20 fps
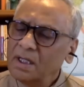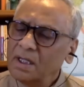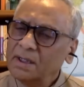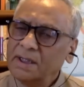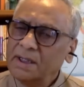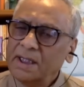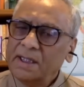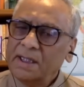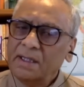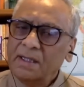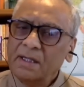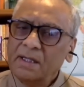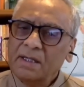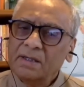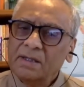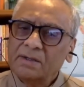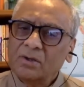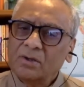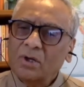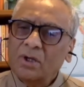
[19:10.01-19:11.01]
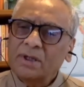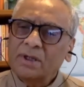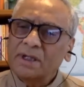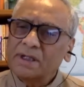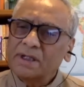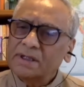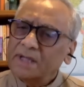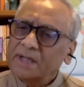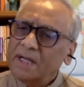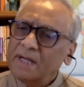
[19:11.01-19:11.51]
The salt
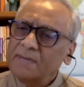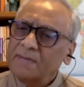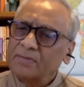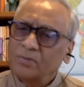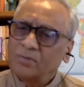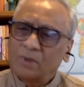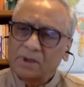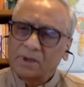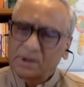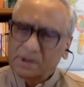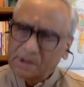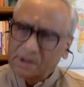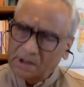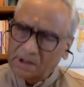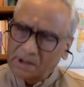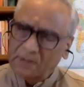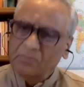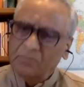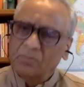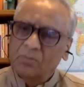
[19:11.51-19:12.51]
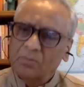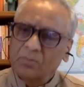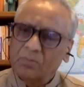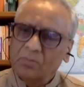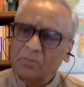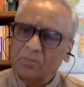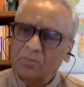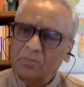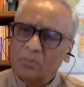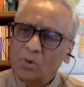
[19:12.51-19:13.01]
itself was
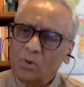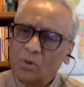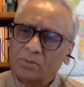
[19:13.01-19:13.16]
more,